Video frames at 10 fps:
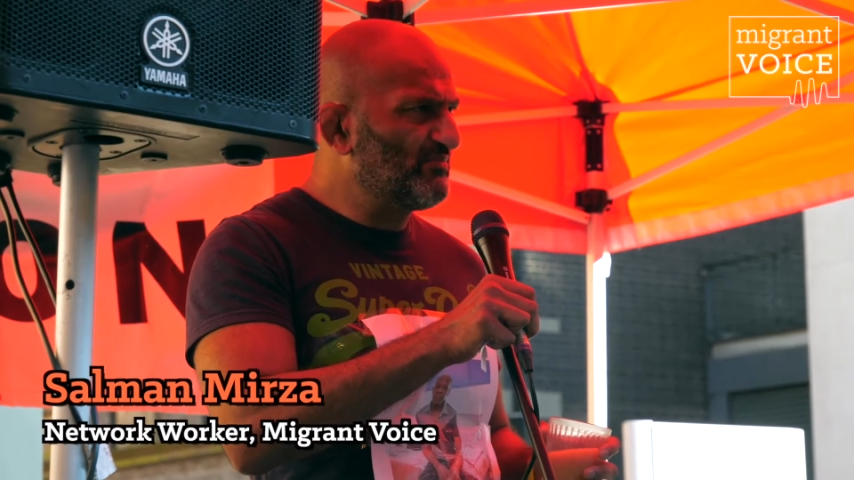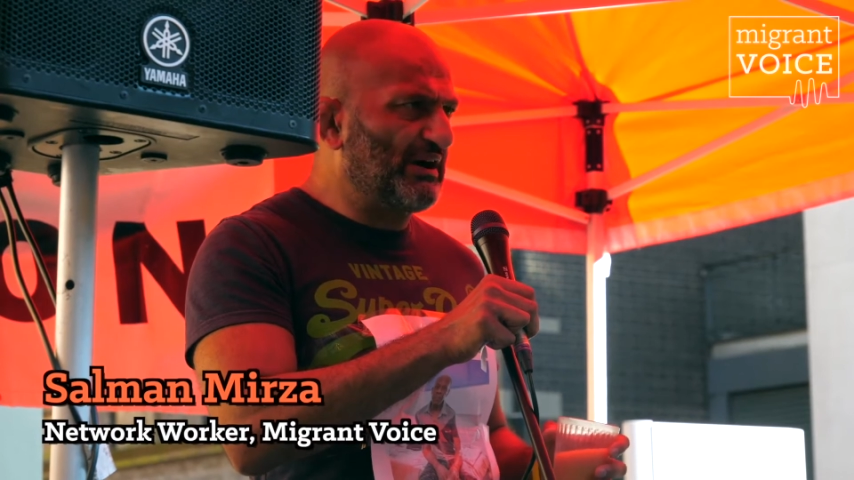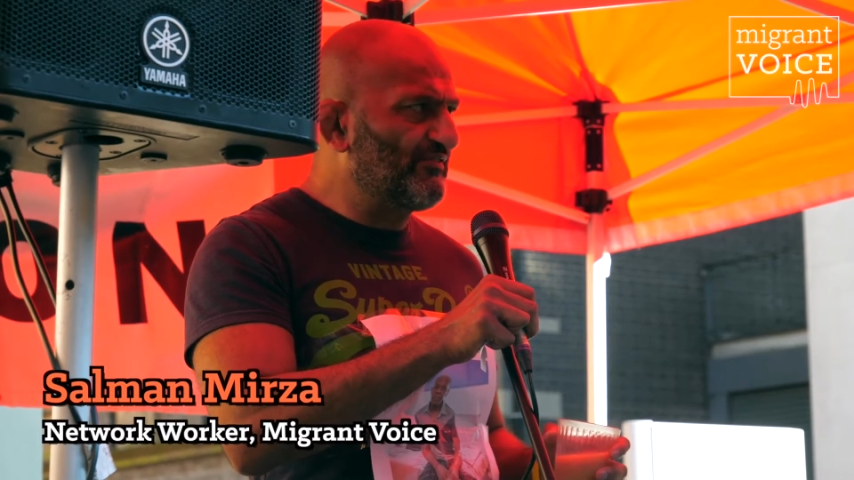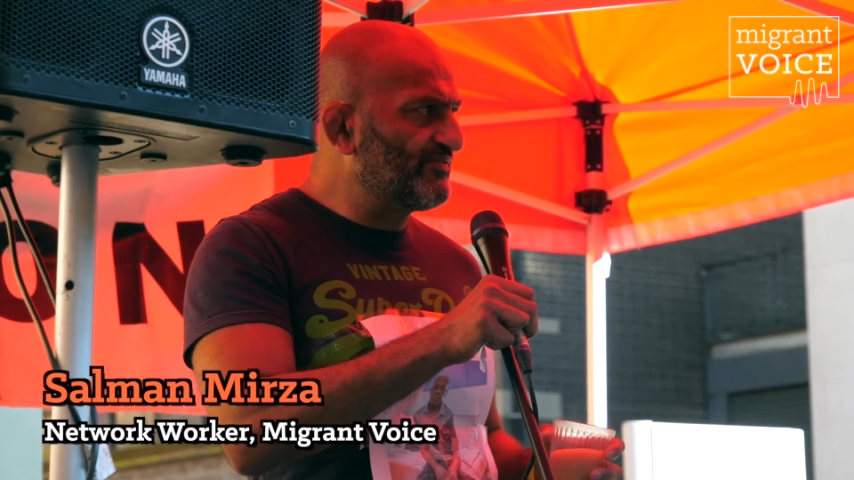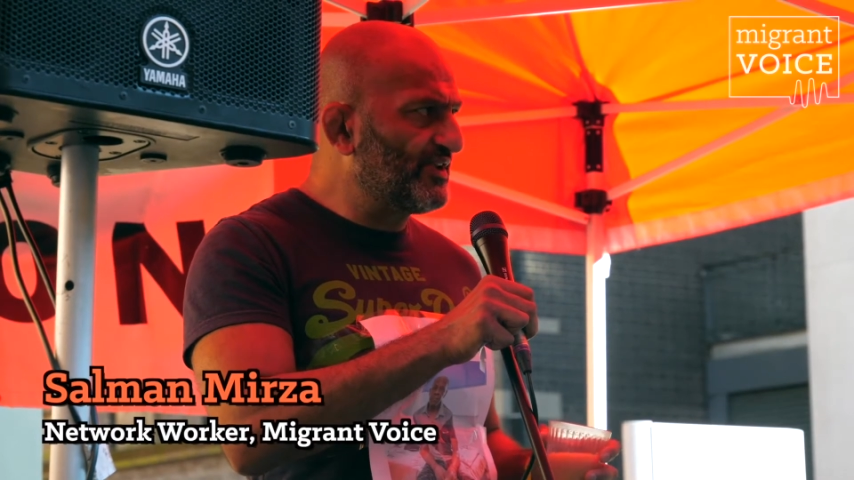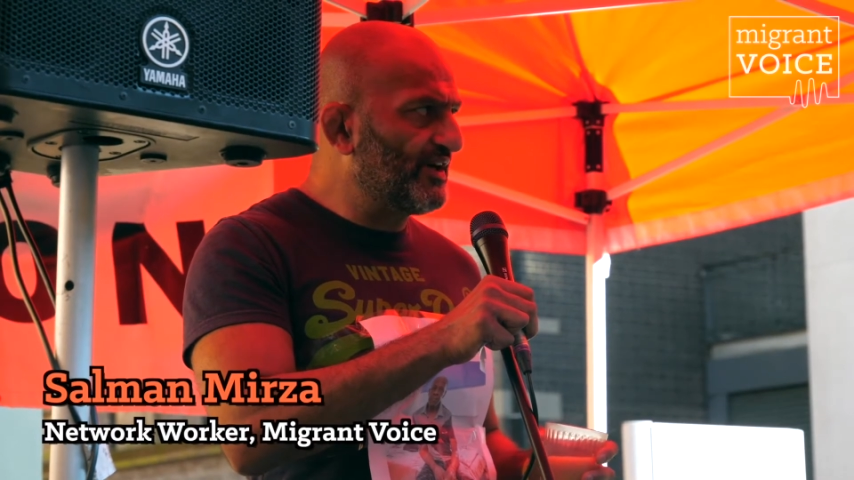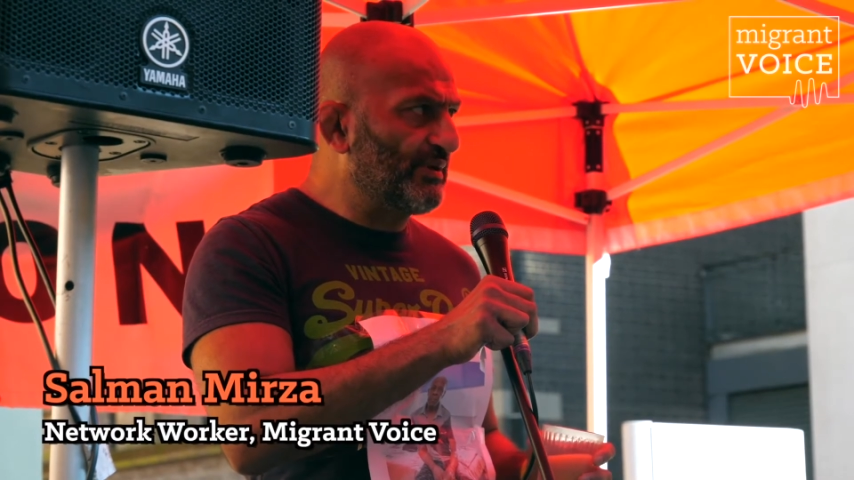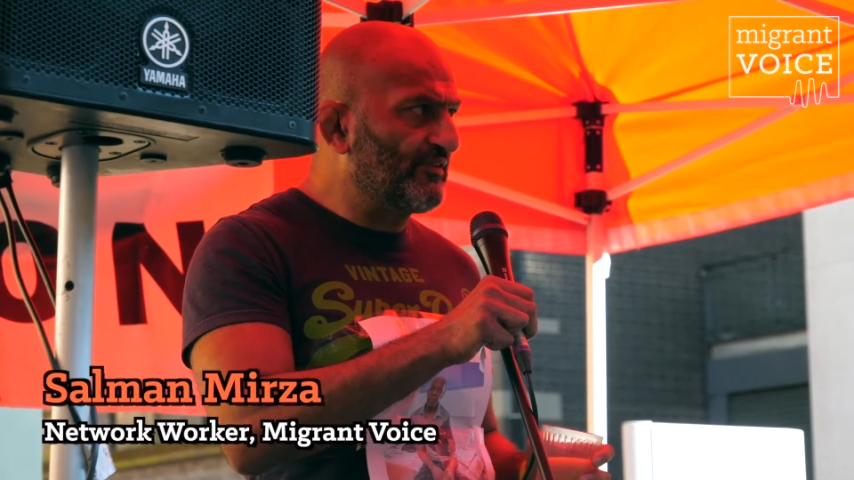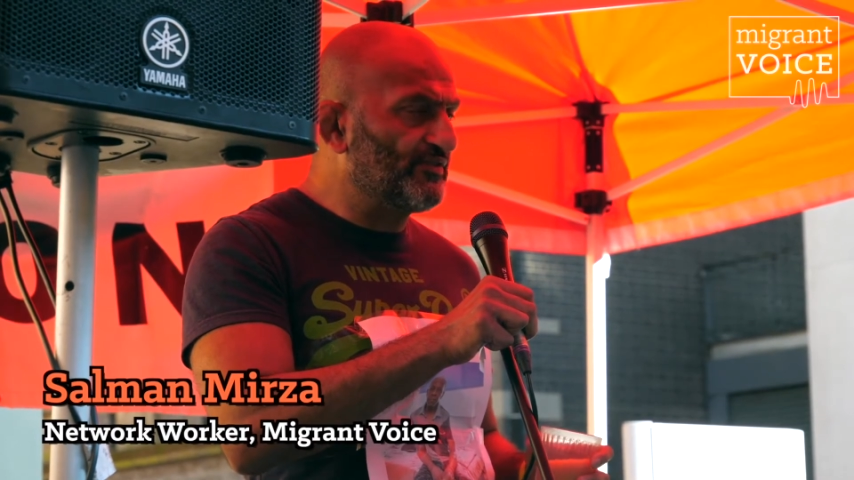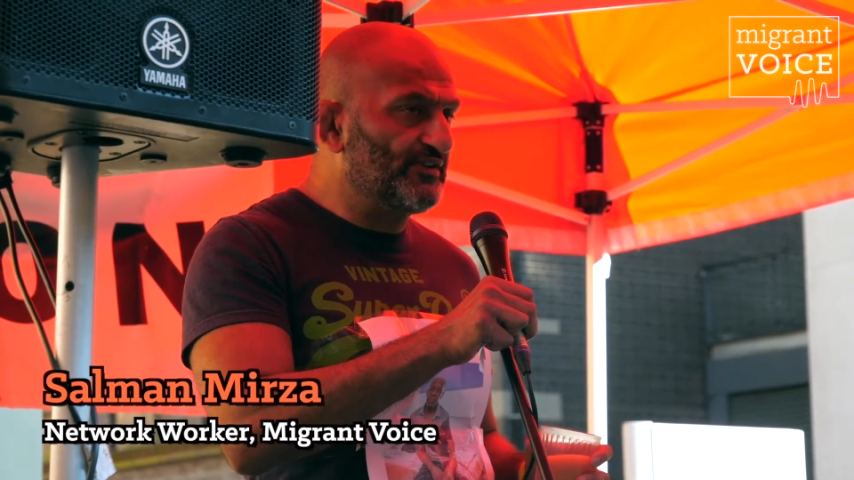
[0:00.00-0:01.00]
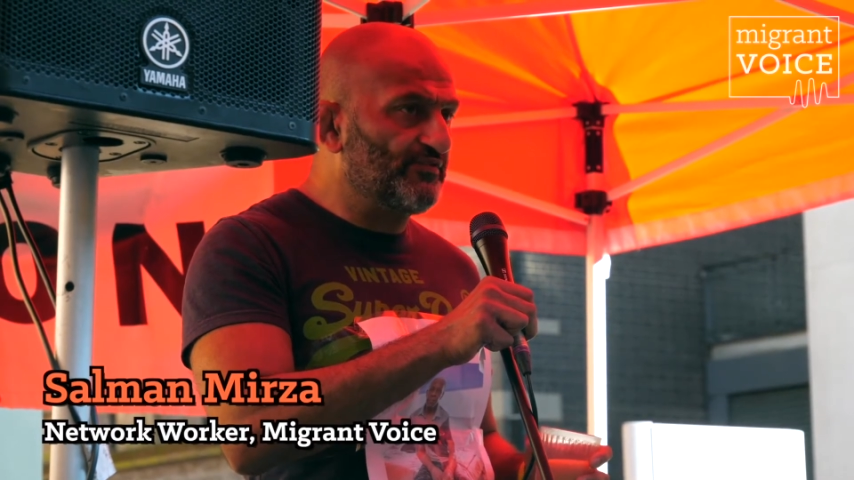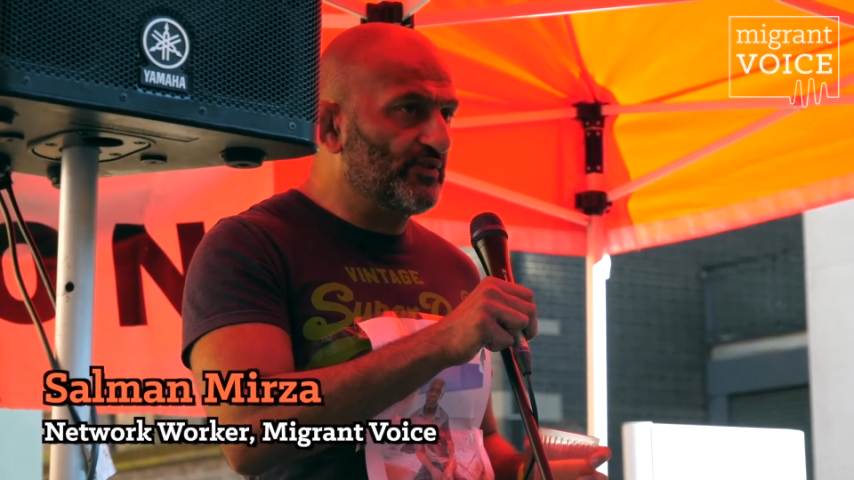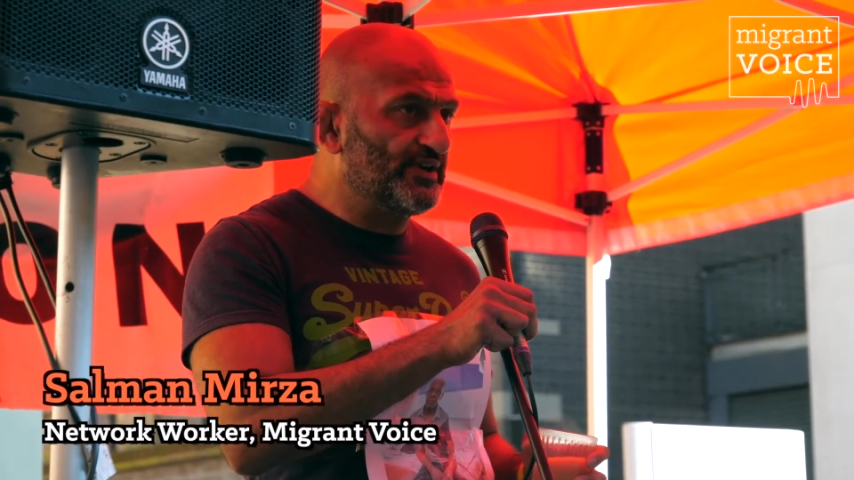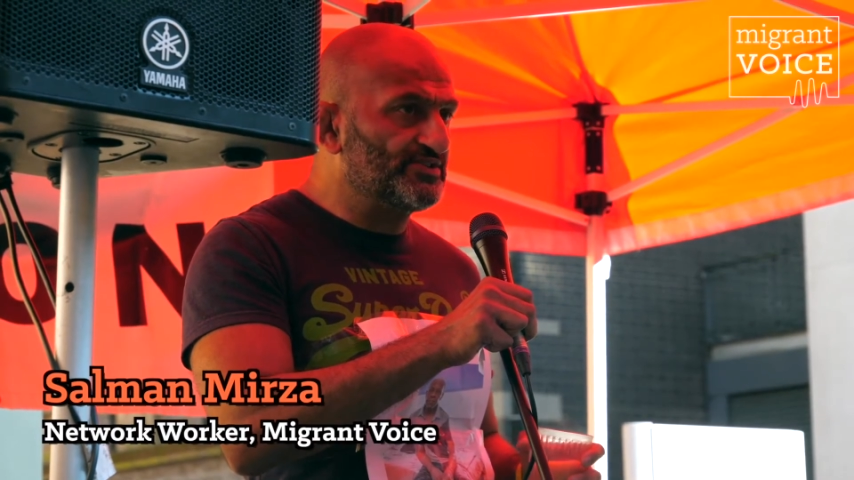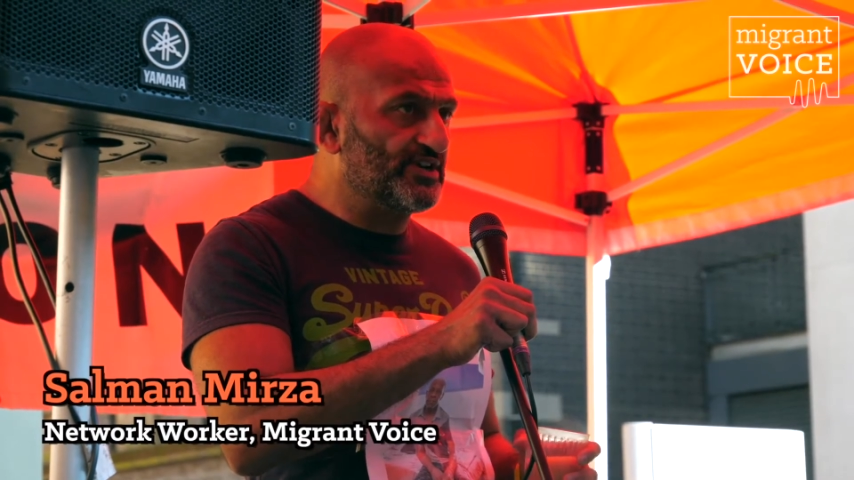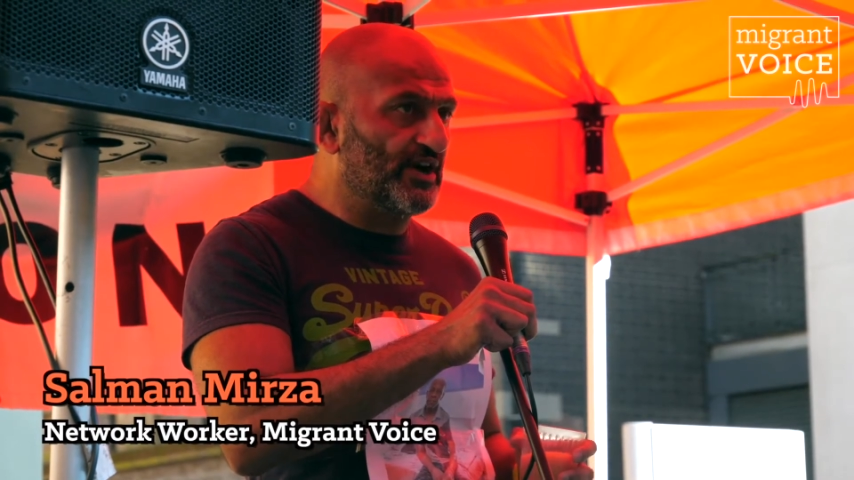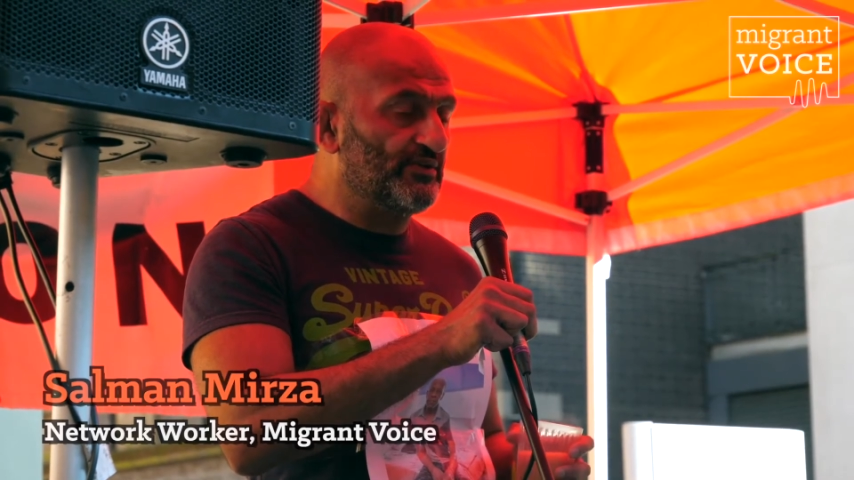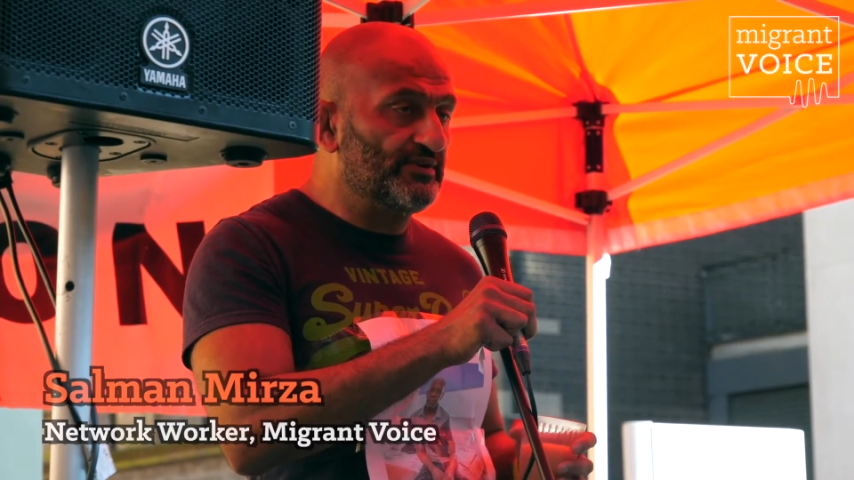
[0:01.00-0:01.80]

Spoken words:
about 3 or 4 years ago.